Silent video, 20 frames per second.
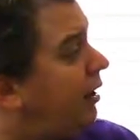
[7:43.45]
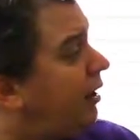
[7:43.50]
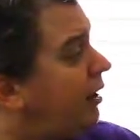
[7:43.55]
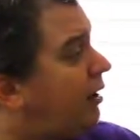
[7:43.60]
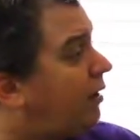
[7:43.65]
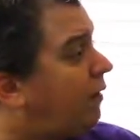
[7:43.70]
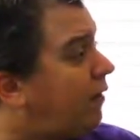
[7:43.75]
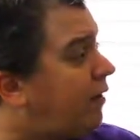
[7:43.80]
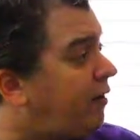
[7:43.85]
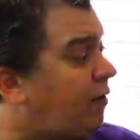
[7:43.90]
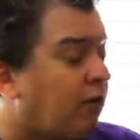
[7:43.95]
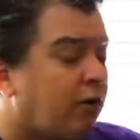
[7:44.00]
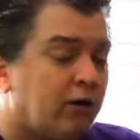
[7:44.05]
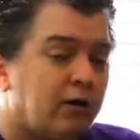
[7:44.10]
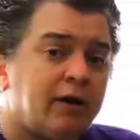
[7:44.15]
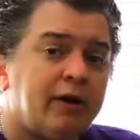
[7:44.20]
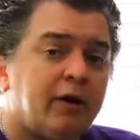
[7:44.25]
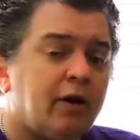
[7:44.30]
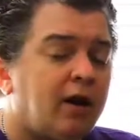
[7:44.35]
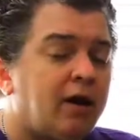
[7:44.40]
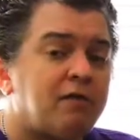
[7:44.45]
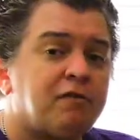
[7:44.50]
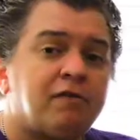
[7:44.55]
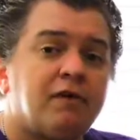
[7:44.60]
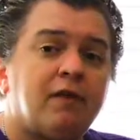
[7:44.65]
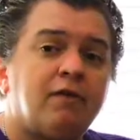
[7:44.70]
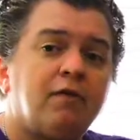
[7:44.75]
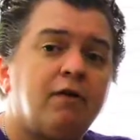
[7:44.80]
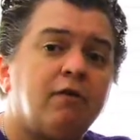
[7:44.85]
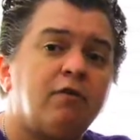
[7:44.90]
Now, earlier I
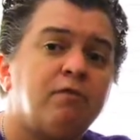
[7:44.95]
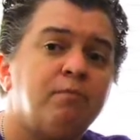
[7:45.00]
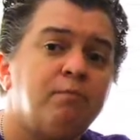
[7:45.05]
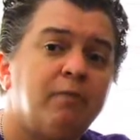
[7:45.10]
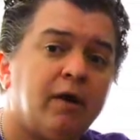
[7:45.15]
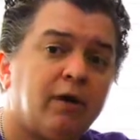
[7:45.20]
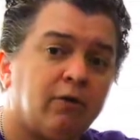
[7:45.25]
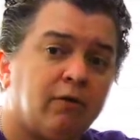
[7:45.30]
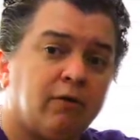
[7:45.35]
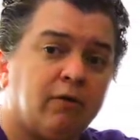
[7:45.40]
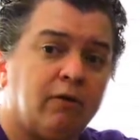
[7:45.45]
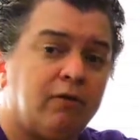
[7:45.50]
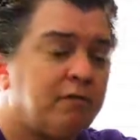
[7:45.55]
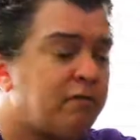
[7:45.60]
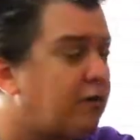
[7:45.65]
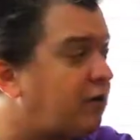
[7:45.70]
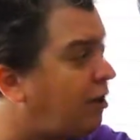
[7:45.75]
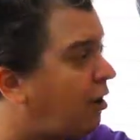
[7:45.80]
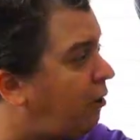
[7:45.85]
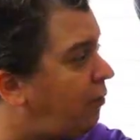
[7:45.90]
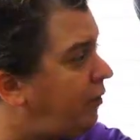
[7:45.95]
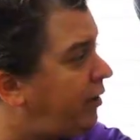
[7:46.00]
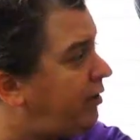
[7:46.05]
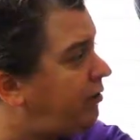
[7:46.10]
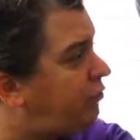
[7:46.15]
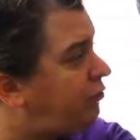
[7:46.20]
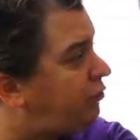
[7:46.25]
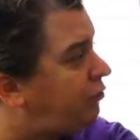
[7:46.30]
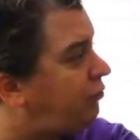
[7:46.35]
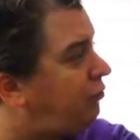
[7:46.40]
said those minerals go
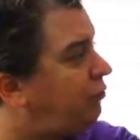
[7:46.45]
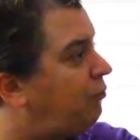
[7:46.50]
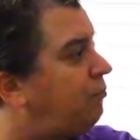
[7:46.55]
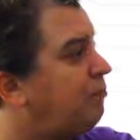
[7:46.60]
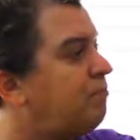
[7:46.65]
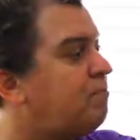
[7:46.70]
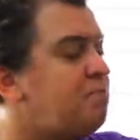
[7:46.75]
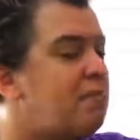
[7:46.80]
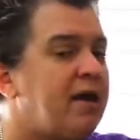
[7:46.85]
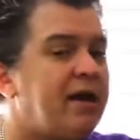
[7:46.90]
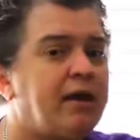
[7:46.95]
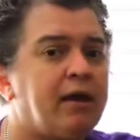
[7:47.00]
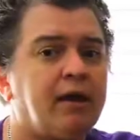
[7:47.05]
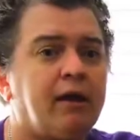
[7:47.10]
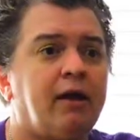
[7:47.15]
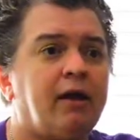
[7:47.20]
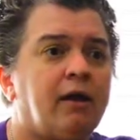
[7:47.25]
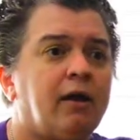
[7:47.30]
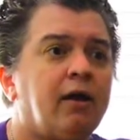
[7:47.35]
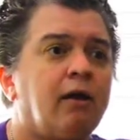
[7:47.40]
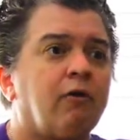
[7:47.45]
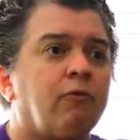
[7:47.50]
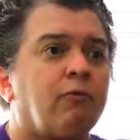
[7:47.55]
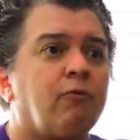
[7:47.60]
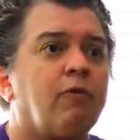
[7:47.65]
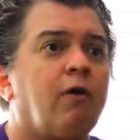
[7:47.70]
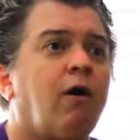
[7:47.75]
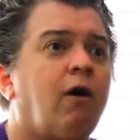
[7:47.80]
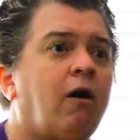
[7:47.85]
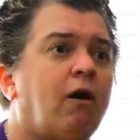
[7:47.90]
into making
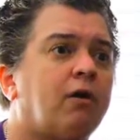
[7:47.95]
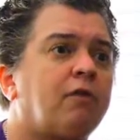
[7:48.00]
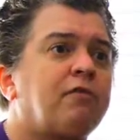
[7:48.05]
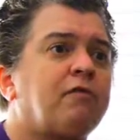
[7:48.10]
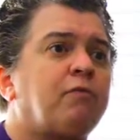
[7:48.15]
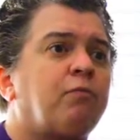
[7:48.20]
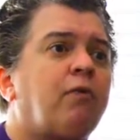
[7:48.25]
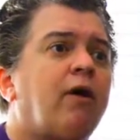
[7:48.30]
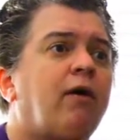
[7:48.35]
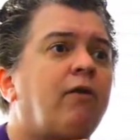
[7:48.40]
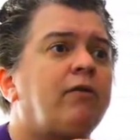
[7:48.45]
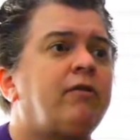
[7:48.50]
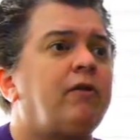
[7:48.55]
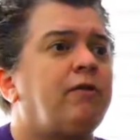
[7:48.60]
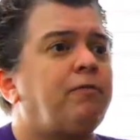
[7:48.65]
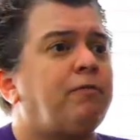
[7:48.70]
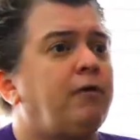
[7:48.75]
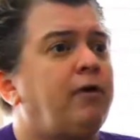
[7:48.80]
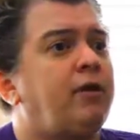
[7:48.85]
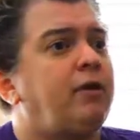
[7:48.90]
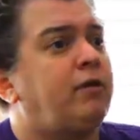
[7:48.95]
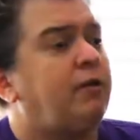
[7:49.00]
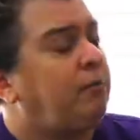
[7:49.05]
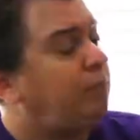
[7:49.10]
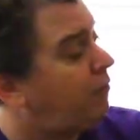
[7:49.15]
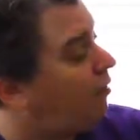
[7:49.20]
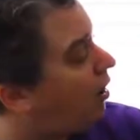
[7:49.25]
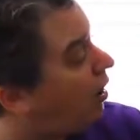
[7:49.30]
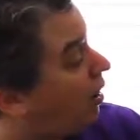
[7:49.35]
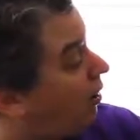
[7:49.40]
rocks. Well, different,
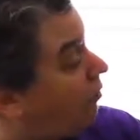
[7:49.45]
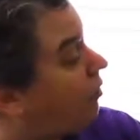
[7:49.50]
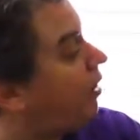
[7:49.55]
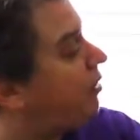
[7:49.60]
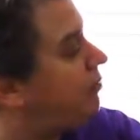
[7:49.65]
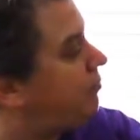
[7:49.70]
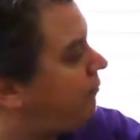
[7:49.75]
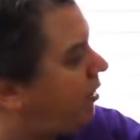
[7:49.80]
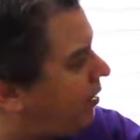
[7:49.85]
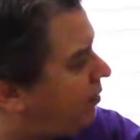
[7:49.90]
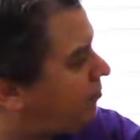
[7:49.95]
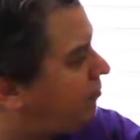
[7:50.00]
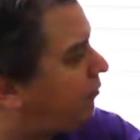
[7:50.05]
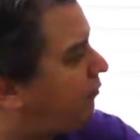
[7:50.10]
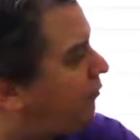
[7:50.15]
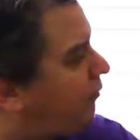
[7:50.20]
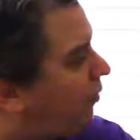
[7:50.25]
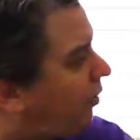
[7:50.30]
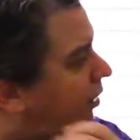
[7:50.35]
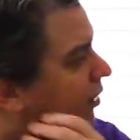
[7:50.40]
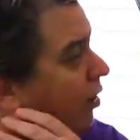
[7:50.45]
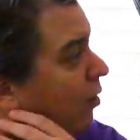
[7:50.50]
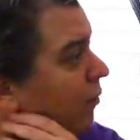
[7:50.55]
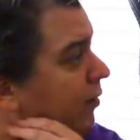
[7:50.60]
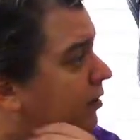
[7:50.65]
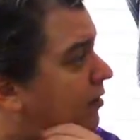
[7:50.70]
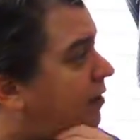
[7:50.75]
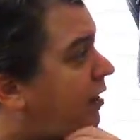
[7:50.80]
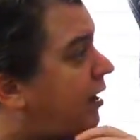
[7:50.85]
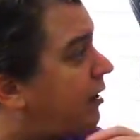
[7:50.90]
and before I go
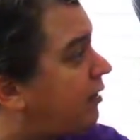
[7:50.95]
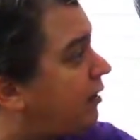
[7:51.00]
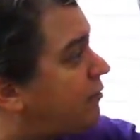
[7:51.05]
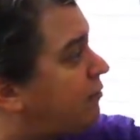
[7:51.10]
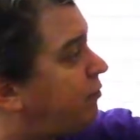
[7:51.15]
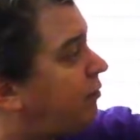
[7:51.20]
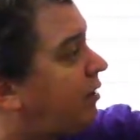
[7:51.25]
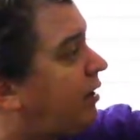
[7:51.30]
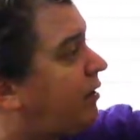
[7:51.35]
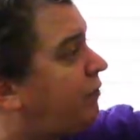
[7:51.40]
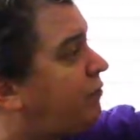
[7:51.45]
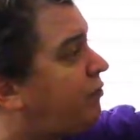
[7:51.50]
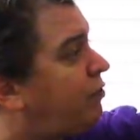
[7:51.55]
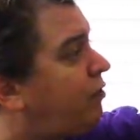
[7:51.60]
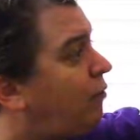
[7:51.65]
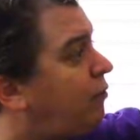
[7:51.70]
into that, let's look at